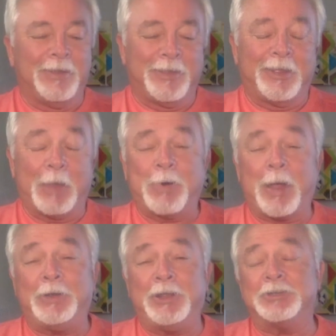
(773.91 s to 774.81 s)
That
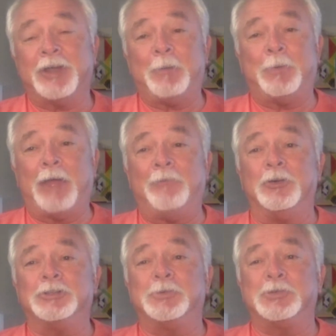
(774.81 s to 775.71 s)
probably doesn't happen. I've heard
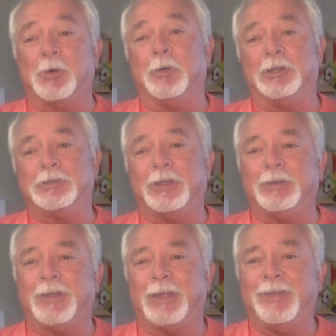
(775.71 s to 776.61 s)
some stories, and
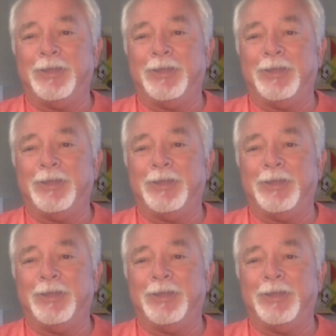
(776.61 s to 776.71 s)
that,